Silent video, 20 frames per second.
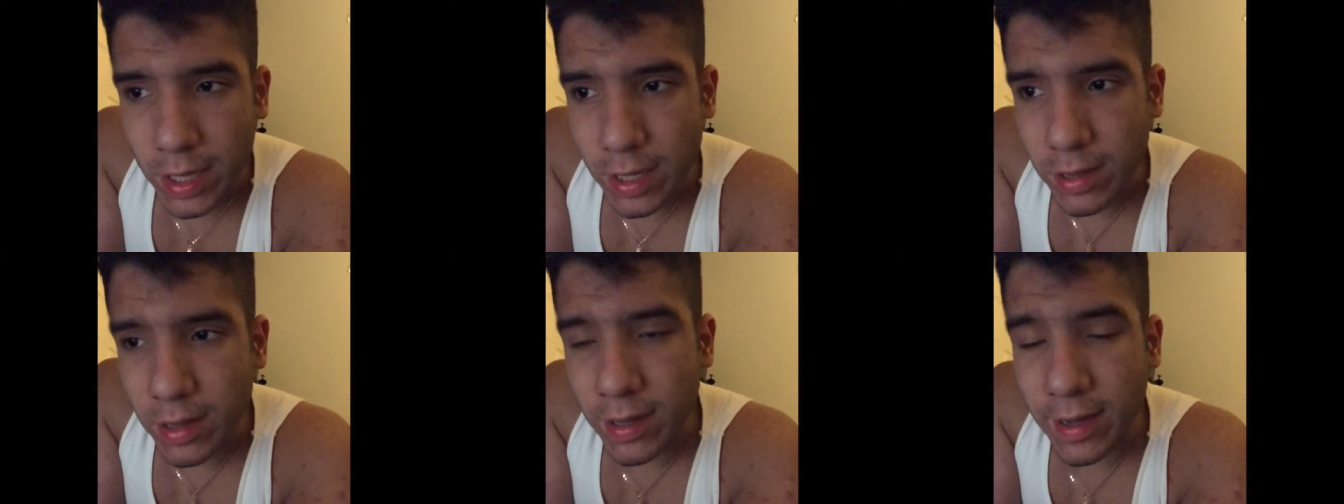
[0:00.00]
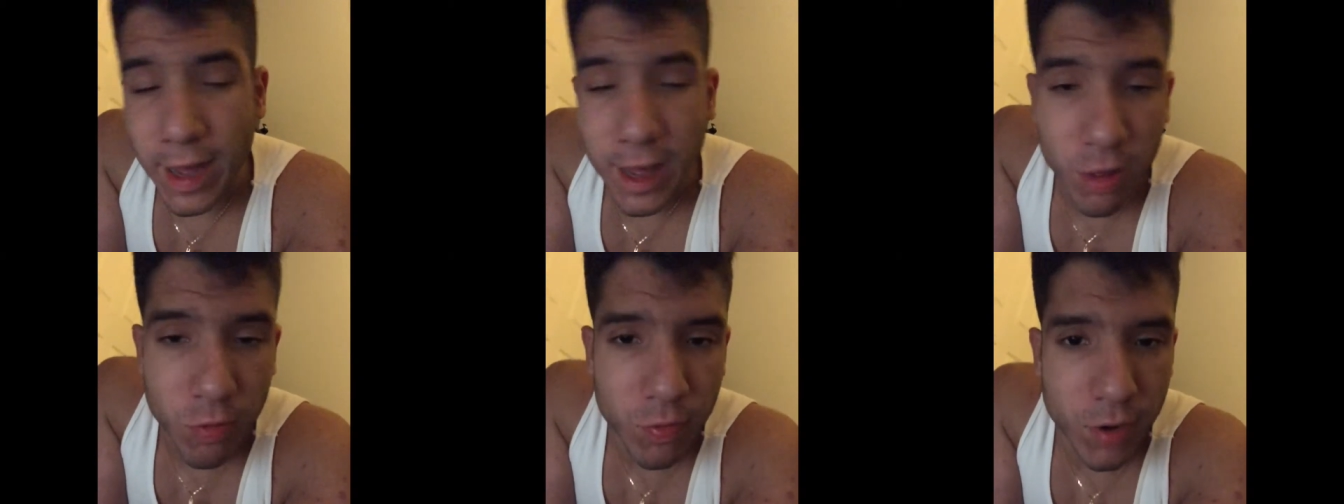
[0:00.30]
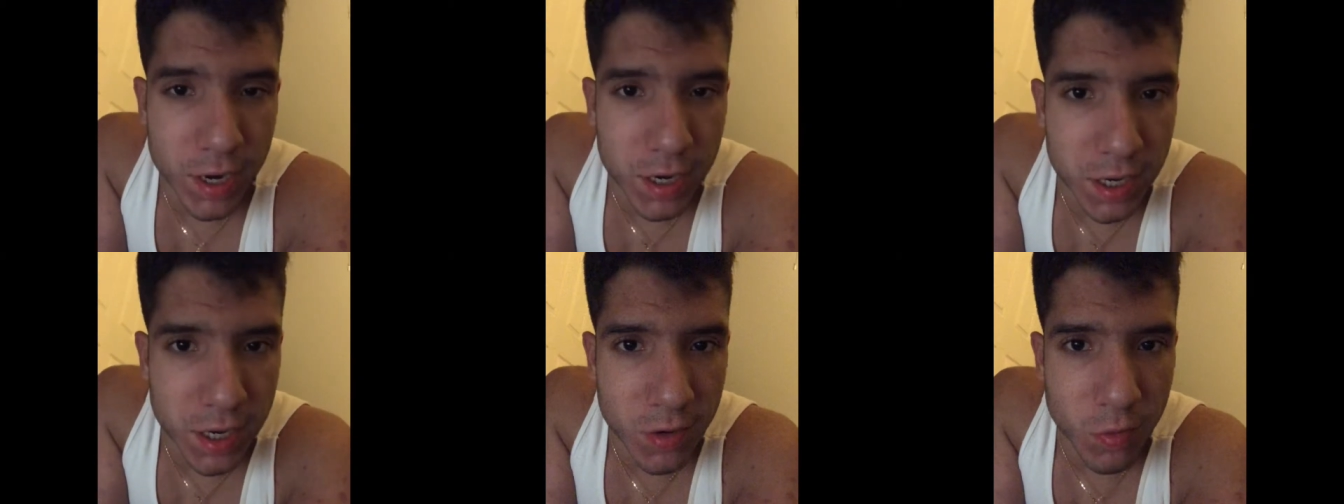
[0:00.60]
The last one
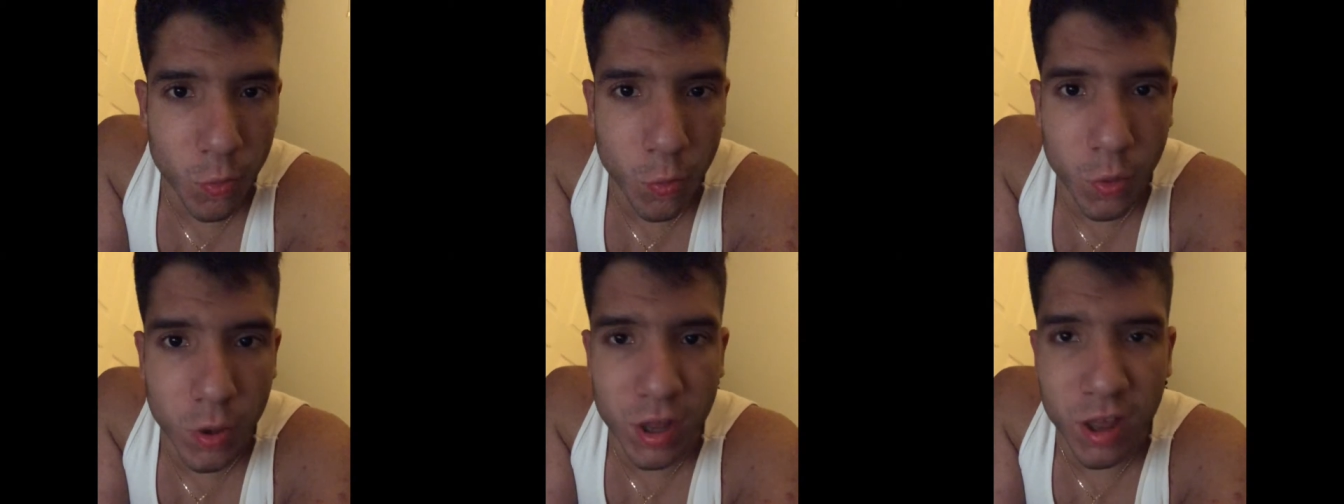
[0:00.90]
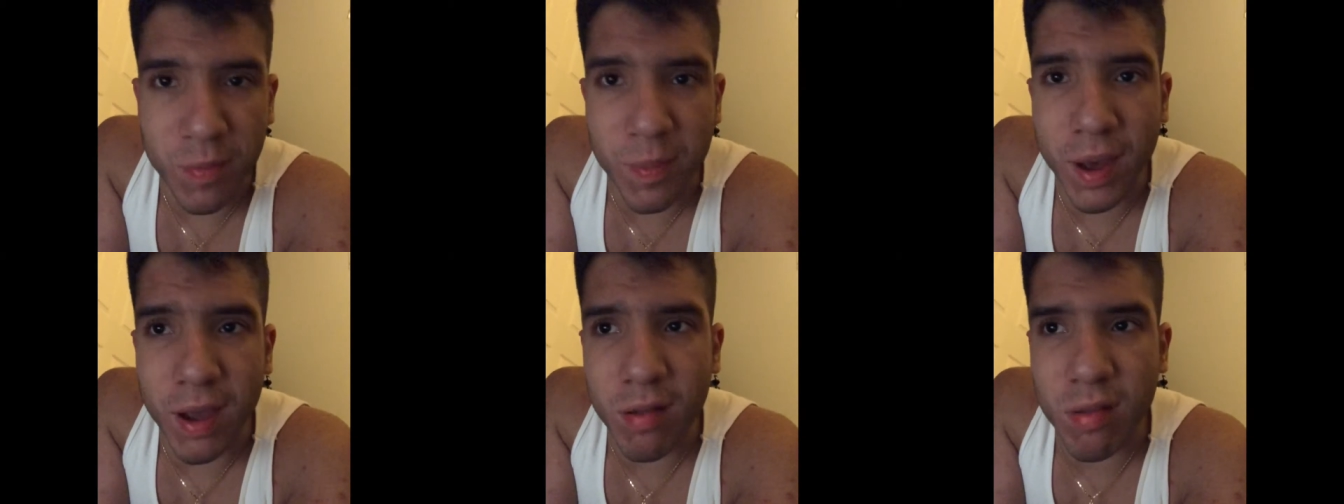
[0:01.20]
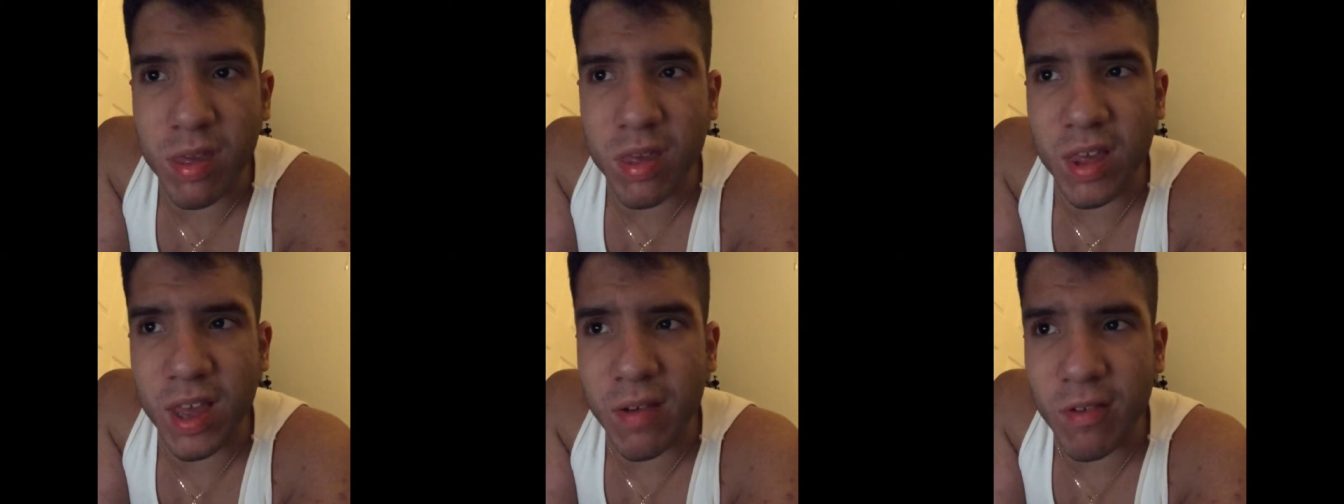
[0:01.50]
I did was about
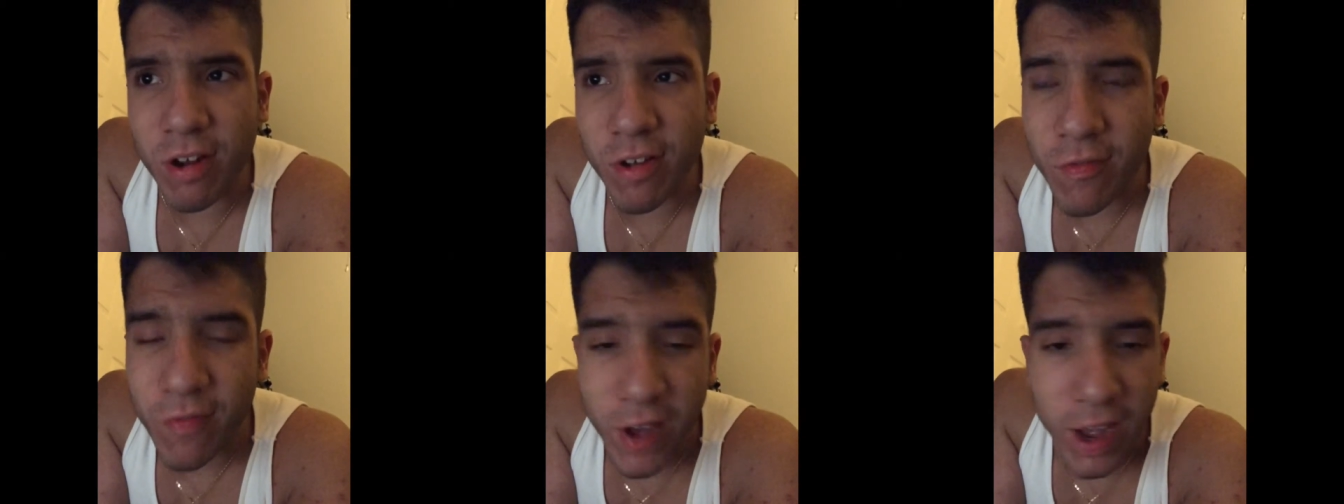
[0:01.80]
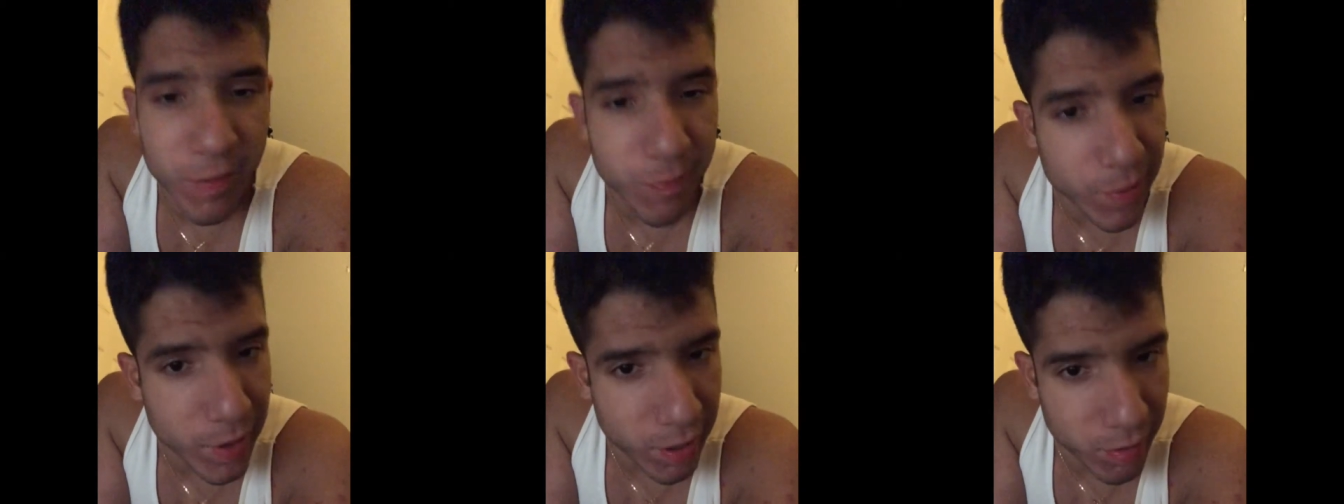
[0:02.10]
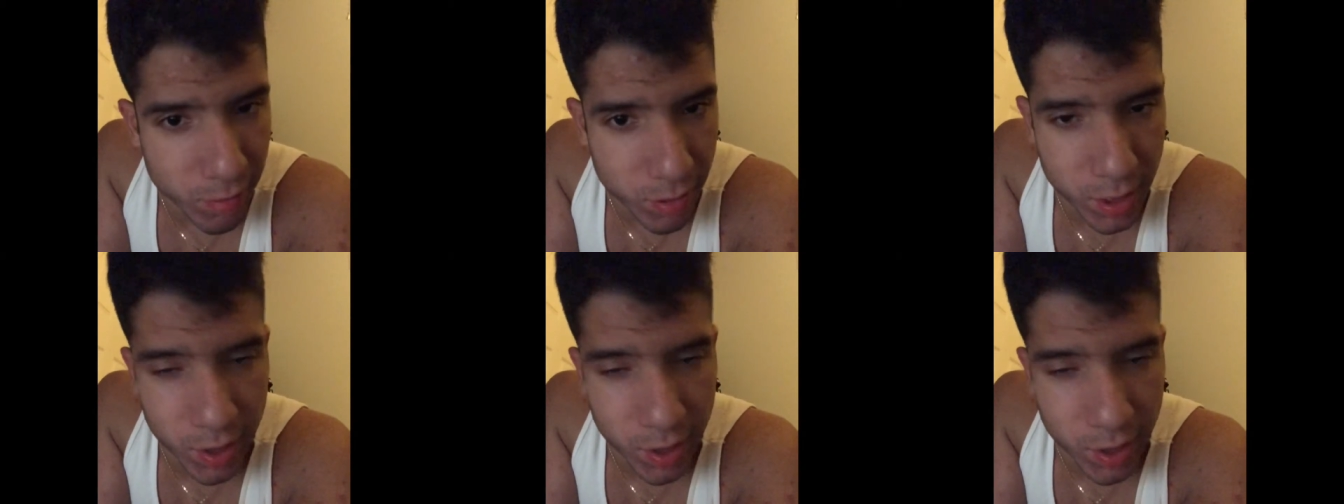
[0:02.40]
75 pounds.